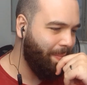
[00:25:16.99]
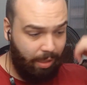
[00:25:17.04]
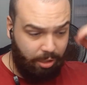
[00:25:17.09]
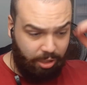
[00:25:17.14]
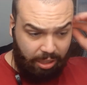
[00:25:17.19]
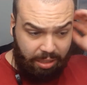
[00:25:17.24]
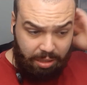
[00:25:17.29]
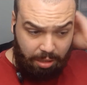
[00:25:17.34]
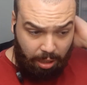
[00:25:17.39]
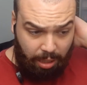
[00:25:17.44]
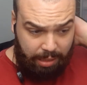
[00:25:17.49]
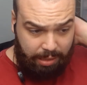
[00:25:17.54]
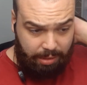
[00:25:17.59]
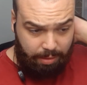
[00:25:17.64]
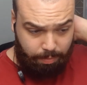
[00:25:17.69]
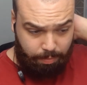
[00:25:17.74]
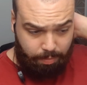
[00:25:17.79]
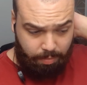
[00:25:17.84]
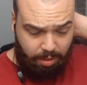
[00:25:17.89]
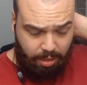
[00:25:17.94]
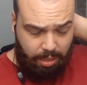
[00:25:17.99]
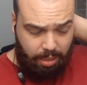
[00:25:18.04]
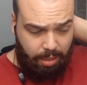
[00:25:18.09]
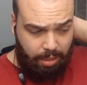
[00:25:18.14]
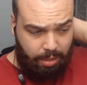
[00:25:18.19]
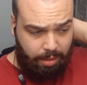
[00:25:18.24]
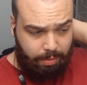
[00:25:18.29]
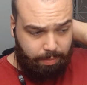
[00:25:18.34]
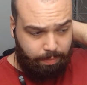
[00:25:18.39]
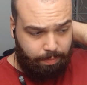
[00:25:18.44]
Just awesome.
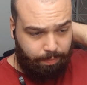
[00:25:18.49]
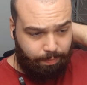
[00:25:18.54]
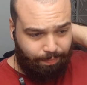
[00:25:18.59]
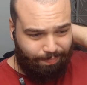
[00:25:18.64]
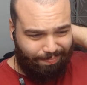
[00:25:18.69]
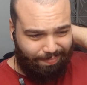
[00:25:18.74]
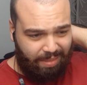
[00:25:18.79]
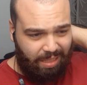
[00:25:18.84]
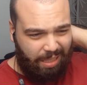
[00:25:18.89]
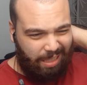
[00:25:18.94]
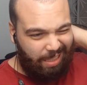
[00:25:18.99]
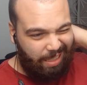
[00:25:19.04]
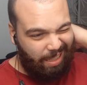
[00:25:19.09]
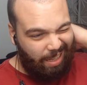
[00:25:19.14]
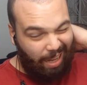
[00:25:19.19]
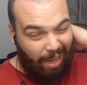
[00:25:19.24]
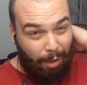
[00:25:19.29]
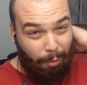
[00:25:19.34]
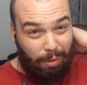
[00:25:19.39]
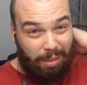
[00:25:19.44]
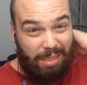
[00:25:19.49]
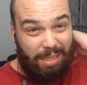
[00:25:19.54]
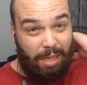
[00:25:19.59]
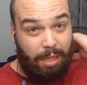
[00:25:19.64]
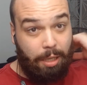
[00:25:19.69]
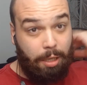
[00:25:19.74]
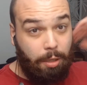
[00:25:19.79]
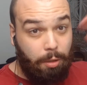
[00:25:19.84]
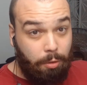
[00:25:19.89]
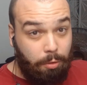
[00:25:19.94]
Um, I wasn't a
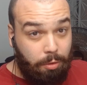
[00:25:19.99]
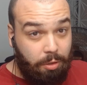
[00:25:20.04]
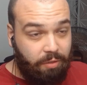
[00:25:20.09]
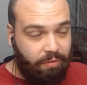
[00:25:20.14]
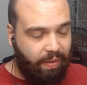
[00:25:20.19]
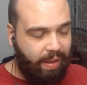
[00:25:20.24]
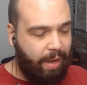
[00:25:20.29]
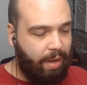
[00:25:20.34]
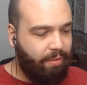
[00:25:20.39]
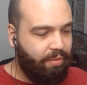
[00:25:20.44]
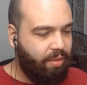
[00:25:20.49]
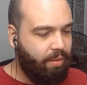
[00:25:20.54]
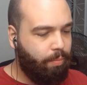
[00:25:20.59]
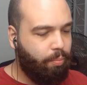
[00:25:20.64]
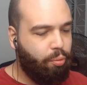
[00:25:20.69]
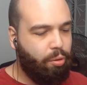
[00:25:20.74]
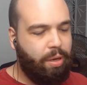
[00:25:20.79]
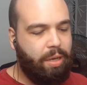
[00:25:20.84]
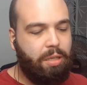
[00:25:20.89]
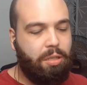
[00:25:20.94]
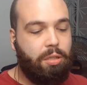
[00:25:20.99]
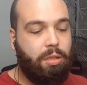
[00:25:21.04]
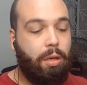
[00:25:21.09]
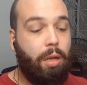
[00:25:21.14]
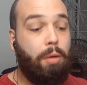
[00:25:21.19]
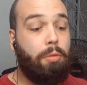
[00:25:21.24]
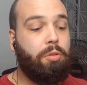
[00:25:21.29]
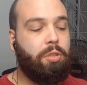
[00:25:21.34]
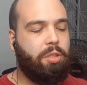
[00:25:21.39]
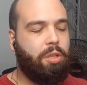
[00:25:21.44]
huge fan of the pretty
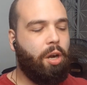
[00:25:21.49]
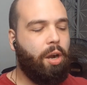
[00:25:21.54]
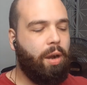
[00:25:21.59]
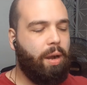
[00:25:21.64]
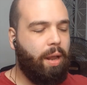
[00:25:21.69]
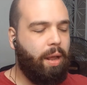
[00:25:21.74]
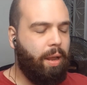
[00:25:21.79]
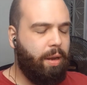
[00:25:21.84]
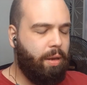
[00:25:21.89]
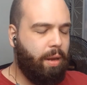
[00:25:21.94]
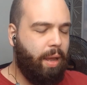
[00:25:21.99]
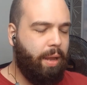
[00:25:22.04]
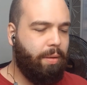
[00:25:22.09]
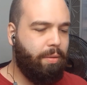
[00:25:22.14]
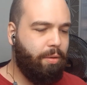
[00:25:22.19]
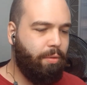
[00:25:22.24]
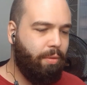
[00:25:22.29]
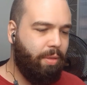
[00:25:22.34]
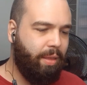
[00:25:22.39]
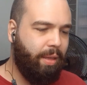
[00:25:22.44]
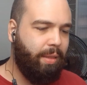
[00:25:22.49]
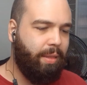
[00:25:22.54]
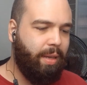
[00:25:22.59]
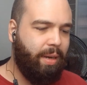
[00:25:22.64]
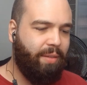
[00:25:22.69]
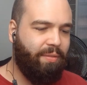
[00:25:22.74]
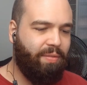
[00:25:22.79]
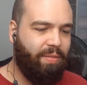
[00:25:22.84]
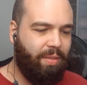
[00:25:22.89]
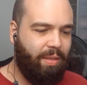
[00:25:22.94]
slow start. I, I do think
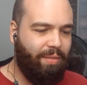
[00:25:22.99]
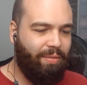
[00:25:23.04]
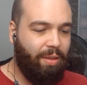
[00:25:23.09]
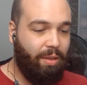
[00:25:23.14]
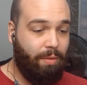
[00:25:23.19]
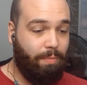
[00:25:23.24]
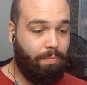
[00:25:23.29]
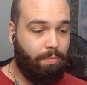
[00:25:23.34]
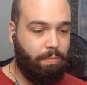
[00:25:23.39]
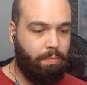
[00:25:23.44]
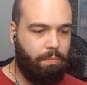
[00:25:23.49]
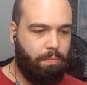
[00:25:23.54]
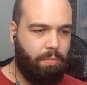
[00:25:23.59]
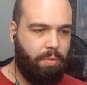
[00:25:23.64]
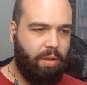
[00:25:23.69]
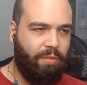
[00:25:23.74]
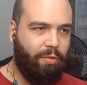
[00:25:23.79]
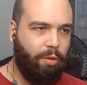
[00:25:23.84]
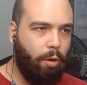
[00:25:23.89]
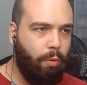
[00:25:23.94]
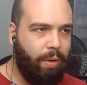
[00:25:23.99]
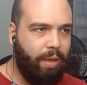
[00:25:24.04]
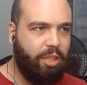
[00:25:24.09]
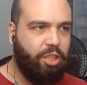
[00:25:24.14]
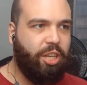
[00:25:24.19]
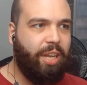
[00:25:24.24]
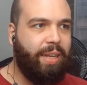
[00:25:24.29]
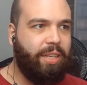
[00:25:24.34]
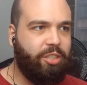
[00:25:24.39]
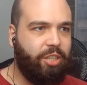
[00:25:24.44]
that if if he if you don't want to
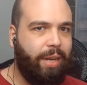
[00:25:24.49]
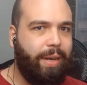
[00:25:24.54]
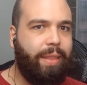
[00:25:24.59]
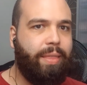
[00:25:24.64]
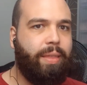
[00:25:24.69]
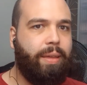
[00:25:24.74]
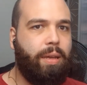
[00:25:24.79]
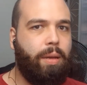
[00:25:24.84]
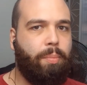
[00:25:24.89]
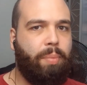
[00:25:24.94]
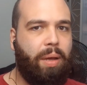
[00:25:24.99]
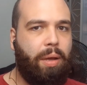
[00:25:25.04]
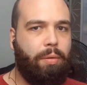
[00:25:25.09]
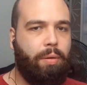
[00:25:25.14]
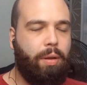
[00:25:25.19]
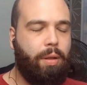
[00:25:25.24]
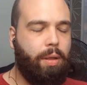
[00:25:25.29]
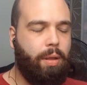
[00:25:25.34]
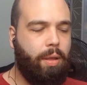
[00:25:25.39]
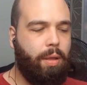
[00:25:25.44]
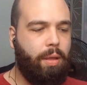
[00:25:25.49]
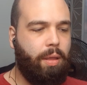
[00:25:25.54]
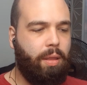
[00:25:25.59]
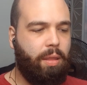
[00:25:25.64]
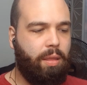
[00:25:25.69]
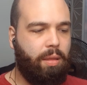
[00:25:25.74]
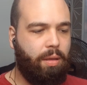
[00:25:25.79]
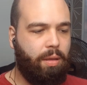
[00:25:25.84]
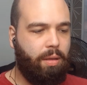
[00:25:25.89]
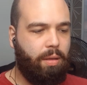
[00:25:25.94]
change anything about
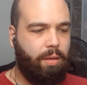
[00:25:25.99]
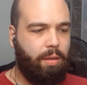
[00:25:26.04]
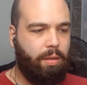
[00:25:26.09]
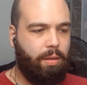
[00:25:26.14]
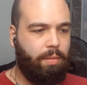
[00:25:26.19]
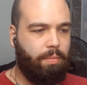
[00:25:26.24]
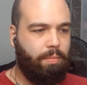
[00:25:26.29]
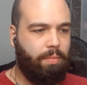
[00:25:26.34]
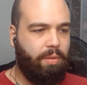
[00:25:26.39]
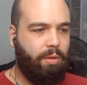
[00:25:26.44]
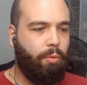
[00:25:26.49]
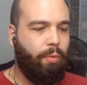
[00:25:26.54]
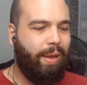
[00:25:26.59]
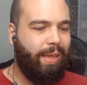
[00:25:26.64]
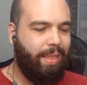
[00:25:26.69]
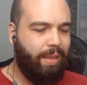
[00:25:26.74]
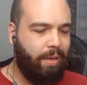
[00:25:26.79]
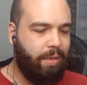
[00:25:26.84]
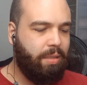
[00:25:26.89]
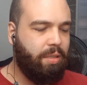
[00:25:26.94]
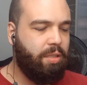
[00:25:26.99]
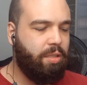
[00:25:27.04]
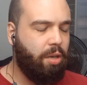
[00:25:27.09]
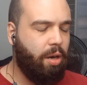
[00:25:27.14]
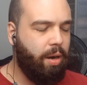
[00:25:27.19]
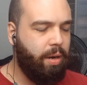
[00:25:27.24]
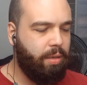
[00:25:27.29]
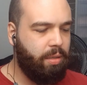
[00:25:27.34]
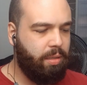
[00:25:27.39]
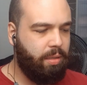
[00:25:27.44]
the the way that it
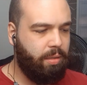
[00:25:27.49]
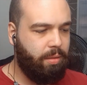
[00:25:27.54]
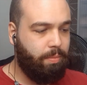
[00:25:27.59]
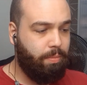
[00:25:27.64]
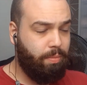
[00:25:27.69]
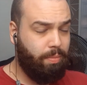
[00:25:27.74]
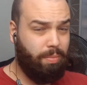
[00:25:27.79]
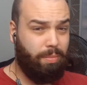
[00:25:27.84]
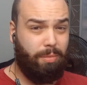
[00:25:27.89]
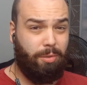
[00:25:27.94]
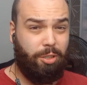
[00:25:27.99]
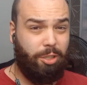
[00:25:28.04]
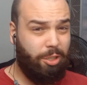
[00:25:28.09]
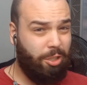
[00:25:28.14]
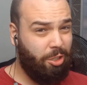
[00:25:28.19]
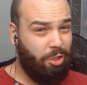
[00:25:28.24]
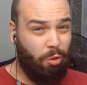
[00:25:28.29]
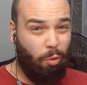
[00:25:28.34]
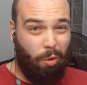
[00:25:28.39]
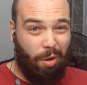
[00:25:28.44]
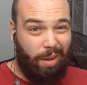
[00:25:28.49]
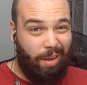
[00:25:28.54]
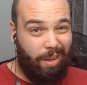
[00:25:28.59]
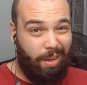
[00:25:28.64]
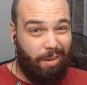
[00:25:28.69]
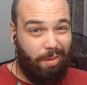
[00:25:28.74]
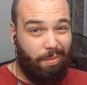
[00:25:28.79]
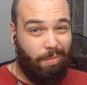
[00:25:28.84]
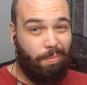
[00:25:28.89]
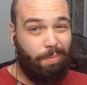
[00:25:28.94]
starts, just shorten
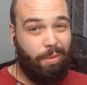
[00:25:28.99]
it.